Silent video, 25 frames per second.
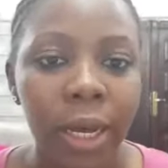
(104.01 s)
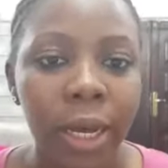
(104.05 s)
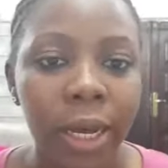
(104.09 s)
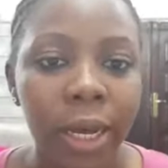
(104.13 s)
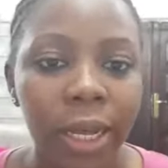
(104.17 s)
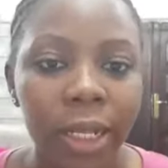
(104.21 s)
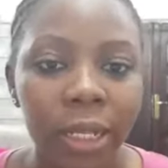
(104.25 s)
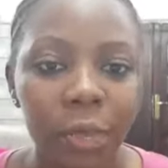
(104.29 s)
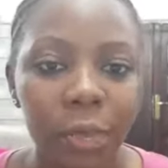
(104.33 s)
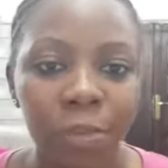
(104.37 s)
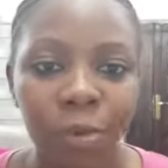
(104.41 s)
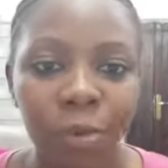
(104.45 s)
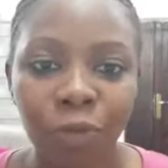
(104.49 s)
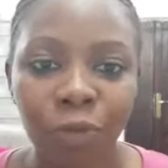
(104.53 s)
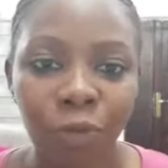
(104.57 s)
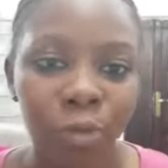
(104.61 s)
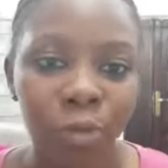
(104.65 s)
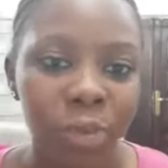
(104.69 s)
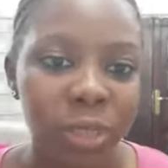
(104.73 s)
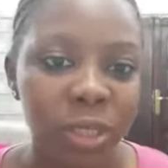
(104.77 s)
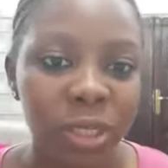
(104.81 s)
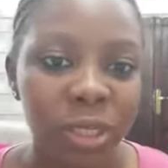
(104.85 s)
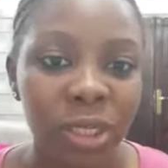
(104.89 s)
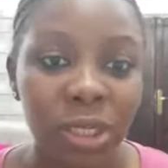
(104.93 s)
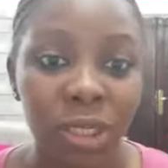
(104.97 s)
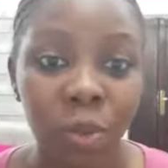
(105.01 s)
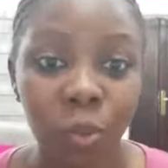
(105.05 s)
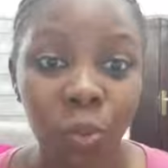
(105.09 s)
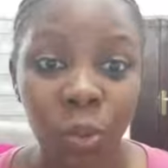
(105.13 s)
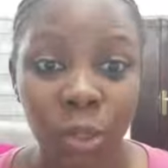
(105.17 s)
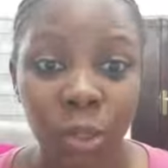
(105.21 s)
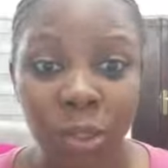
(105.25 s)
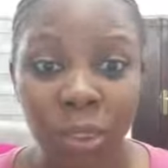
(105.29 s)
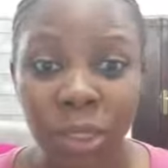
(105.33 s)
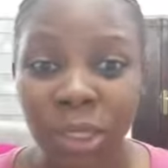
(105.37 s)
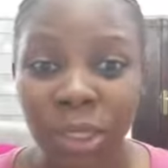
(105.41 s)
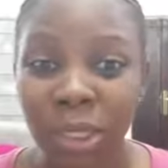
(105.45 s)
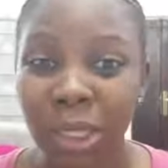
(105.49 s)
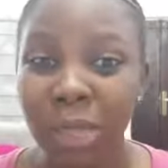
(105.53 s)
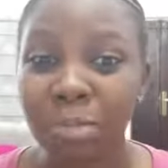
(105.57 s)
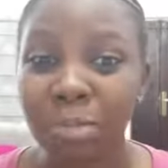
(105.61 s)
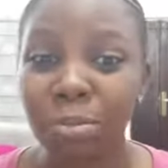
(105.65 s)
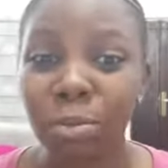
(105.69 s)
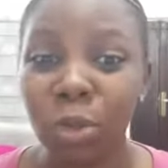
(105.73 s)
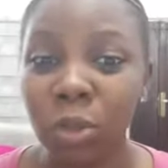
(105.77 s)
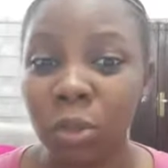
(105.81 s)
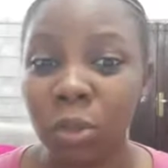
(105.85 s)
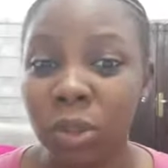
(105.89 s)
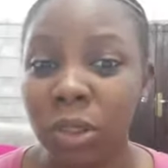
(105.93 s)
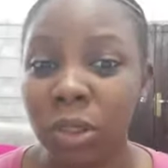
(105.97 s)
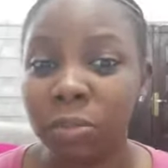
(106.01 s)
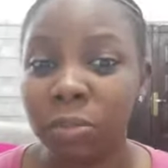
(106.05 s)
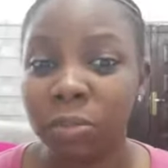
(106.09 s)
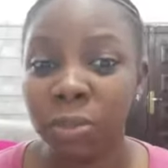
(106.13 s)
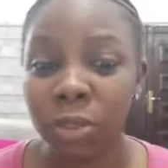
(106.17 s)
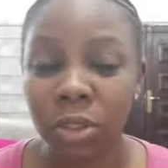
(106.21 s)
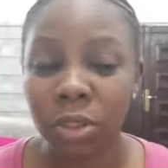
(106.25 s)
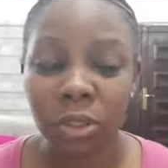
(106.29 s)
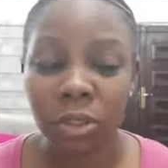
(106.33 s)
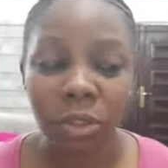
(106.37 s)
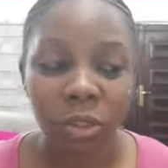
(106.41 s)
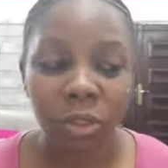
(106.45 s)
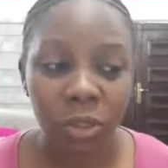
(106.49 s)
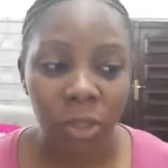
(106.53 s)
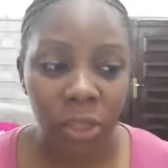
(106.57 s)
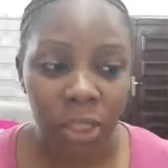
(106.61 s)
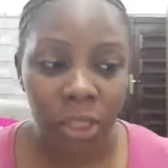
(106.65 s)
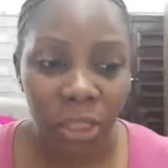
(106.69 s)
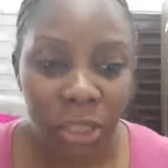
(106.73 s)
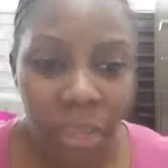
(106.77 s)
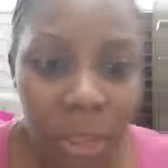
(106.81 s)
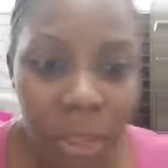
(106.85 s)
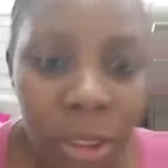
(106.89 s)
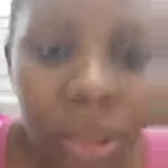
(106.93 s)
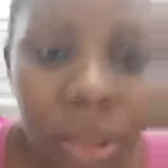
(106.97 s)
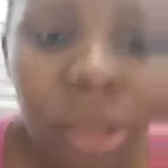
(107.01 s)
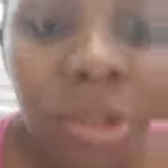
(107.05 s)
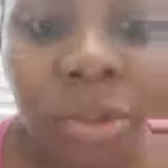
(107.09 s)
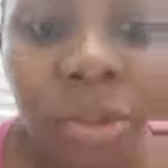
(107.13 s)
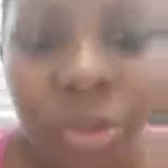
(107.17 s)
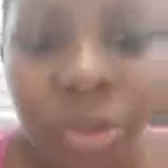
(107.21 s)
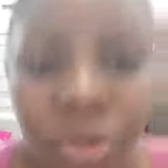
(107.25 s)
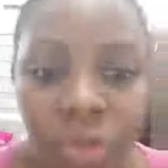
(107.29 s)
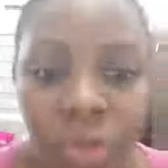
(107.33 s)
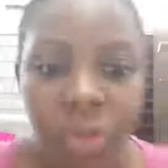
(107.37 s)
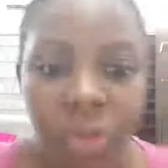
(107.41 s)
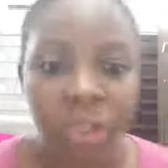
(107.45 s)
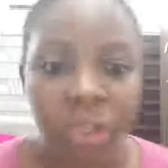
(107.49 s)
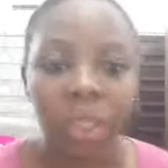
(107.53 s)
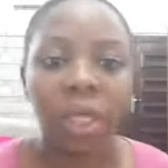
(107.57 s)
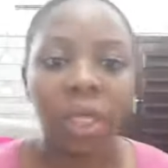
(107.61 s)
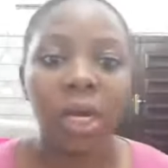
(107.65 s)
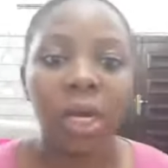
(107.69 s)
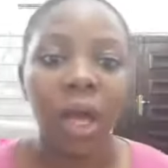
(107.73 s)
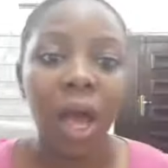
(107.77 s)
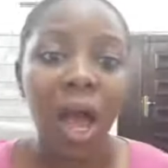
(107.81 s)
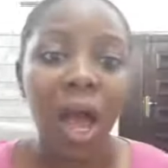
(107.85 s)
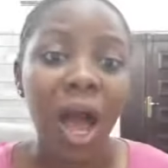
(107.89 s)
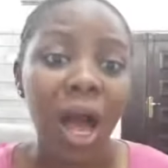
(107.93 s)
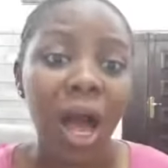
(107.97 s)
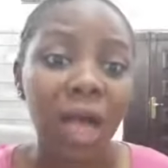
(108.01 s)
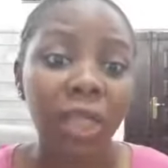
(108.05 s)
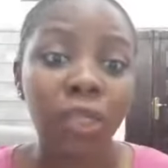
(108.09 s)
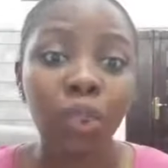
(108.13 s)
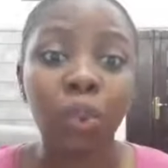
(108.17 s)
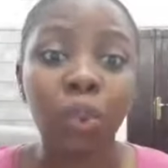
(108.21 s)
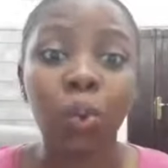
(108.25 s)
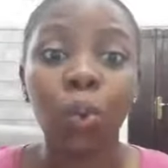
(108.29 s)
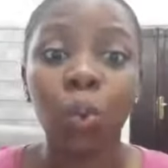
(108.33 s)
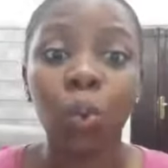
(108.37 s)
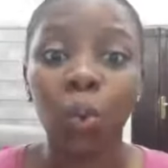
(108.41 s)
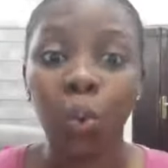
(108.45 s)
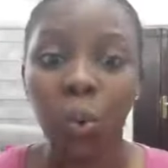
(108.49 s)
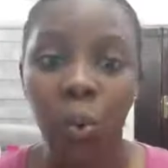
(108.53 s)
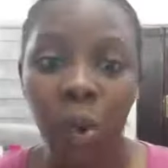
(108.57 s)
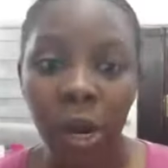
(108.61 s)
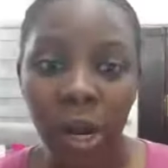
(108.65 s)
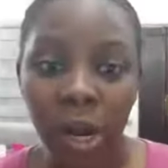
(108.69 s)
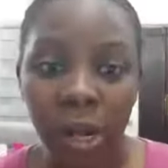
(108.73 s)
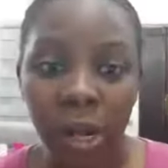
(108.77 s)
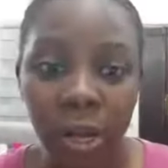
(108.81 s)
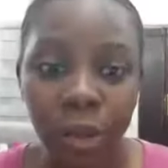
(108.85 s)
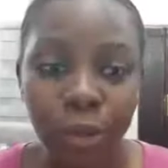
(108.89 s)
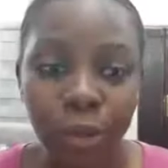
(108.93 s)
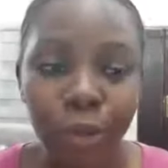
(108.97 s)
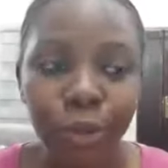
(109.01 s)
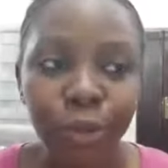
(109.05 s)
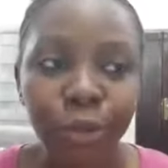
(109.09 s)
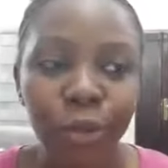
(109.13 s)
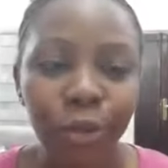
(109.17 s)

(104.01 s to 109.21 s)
and the perfume business as well is a multi-billion-dollar industry as well.